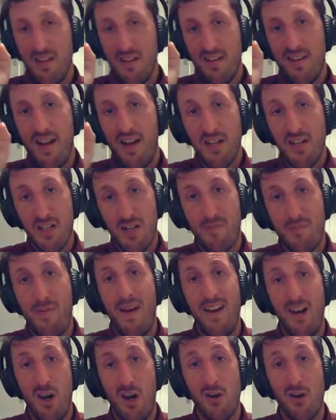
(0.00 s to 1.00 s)
I just spent
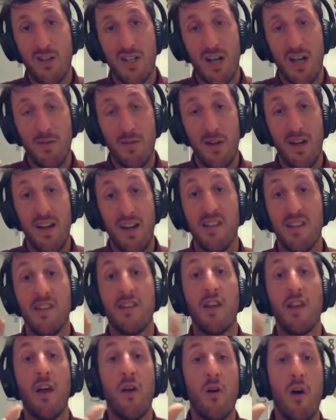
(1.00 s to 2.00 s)
a lot of time doing this.
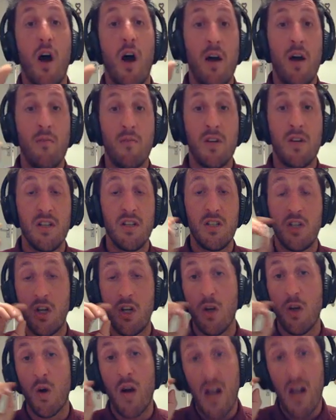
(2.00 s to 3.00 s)
So I'm going to show
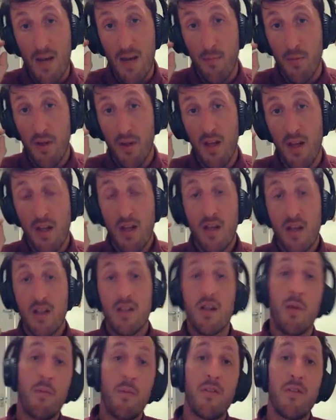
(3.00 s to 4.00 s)
you a clip.
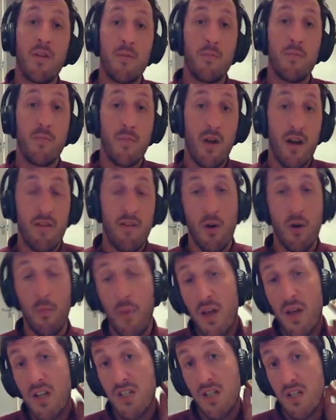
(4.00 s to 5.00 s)
Some of them have got
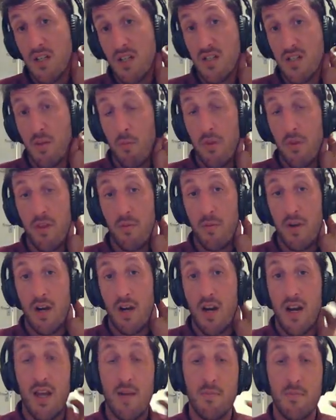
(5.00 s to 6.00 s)
pictures, some of them are
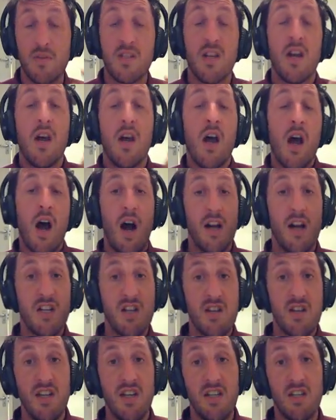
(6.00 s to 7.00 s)
clips. I
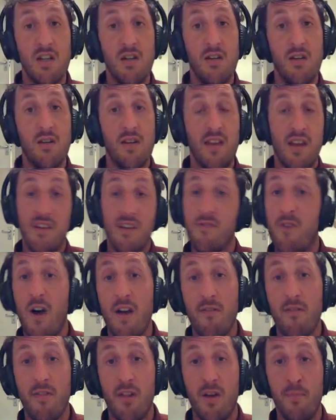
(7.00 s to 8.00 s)
just need you, there's
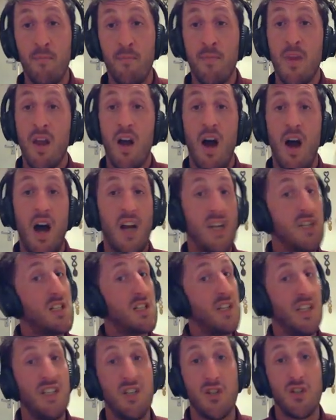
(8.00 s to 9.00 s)
5 of them, I just
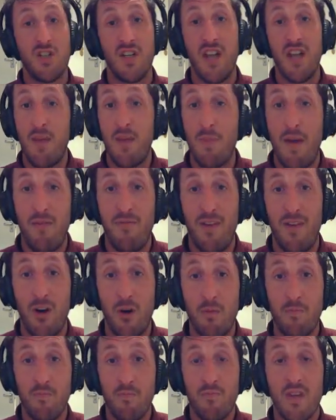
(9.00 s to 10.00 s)
need you to name that
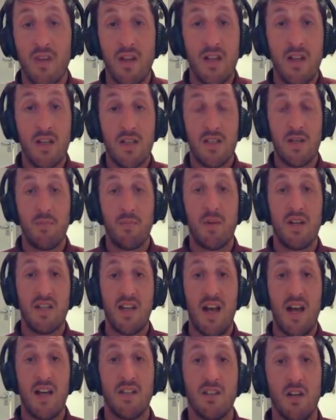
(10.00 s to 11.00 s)
film. Simple as
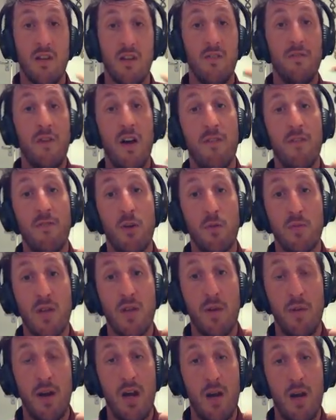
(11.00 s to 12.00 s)
that. So 5 films
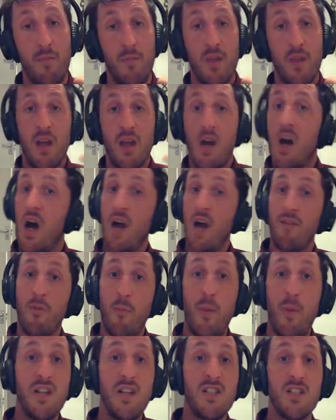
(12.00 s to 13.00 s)
coming up, either
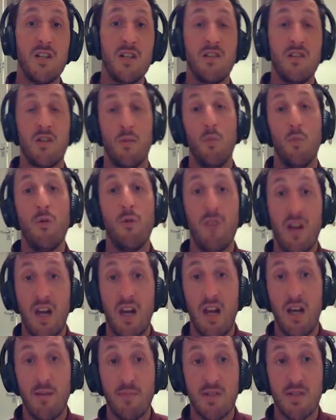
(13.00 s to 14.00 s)
pictures or movie
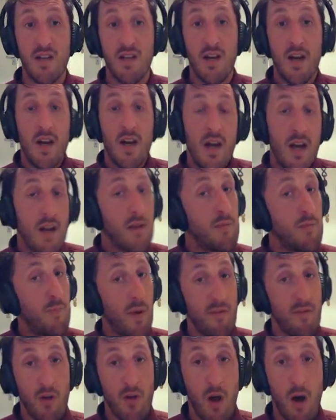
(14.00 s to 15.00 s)
clips. It's a bit
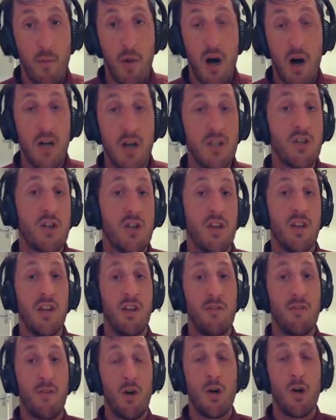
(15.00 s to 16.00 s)
of a homage to these
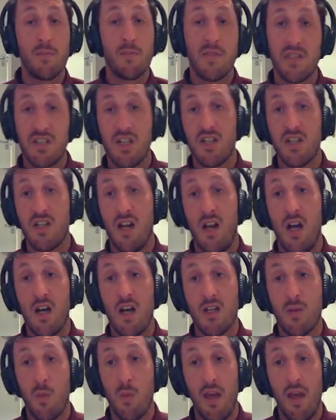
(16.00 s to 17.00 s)
films, just like
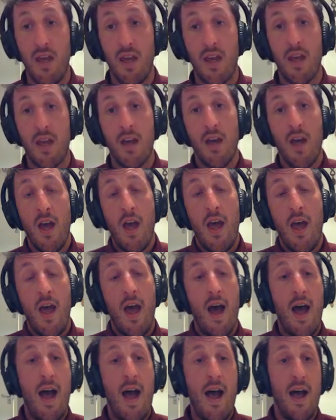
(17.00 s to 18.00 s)
last week.
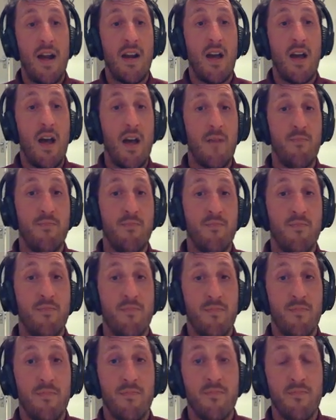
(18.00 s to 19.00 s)
And
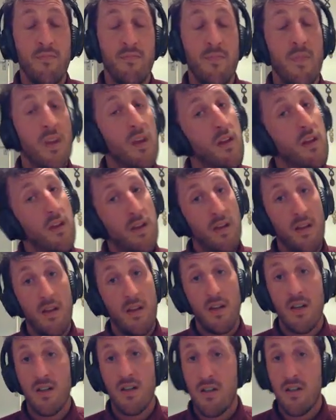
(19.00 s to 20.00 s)

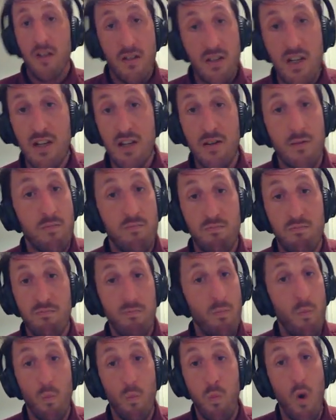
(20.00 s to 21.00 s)
just
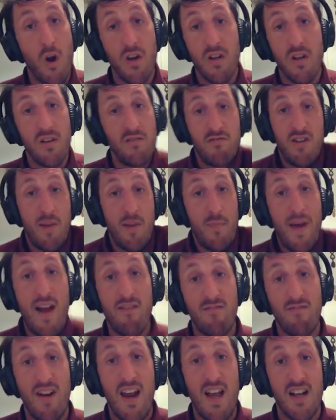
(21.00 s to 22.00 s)
sit back,
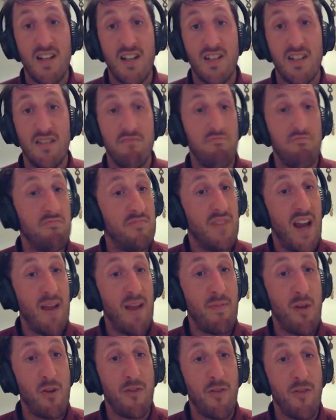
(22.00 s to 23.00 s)
relax and name
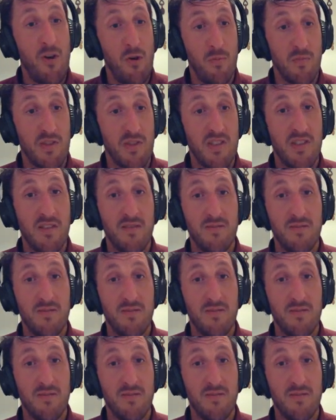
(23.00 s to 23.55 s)
those films.